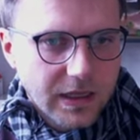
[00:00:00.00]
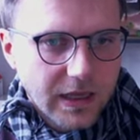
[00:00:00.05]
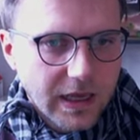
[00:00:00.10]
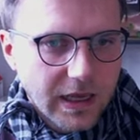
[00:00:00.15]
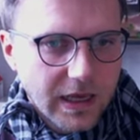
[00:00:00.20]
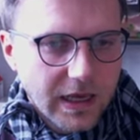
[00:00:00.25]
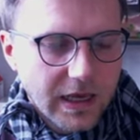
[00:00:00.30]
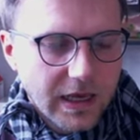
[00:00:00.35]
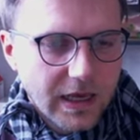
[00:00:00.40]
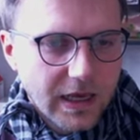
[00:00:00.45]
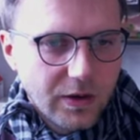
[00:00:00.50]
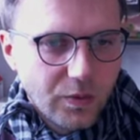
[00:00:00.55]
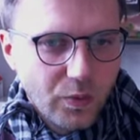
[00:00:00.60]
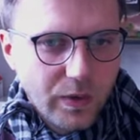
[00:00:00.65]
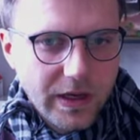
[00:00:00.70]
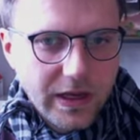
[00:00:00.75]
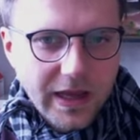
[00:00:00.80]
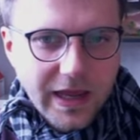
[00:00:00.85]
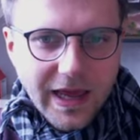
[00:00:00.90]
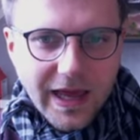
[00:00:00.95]
and
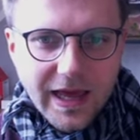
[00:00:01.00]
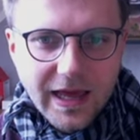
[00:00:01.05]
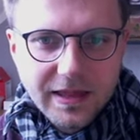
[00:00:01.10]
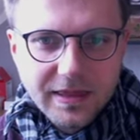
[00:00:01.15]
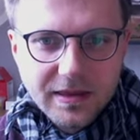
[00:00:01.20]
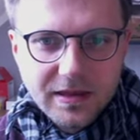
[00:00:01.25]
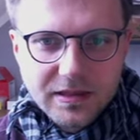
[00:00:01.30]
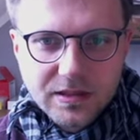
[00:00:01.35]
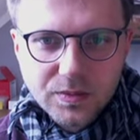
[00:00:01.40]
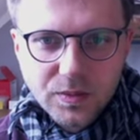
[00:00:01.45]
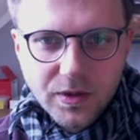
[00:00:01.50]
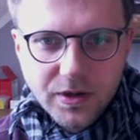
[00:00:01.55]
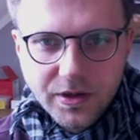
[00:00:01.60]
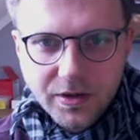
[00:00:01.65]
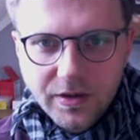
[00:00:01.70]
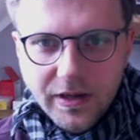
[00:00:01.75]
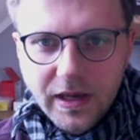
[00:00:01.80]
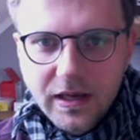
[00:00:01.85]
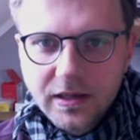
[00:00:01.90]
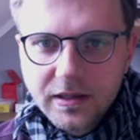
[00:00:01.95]
we had this one.
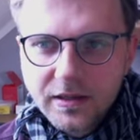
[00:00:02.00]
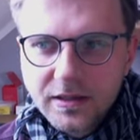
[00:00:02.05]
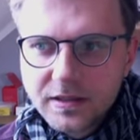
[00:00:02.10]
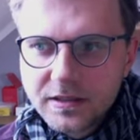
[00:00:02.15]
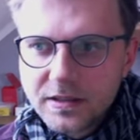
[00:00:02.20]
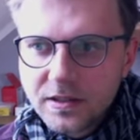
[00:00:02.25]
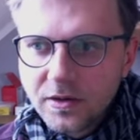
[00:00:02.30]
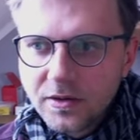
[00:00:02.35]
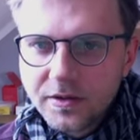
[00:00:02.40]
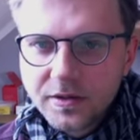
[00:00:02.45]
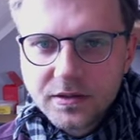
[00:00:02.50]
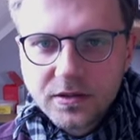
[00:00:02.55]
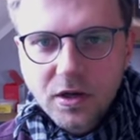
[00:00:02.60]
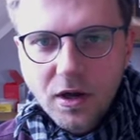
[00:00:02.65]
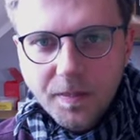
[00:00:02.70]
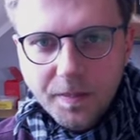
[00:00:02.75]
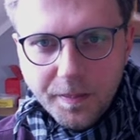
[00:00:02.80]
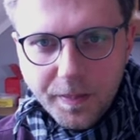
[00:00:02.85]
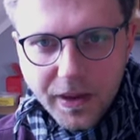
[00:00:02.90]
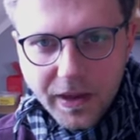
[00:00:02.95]
Okay, this on the
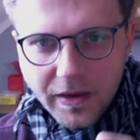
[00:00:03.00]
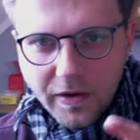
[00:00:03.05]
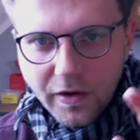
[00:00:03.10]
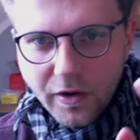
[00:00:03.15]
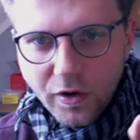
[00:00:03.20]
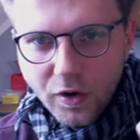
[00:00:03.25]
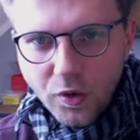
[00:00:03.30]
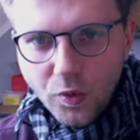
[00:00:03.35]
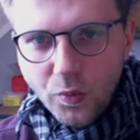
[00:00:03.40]
top here,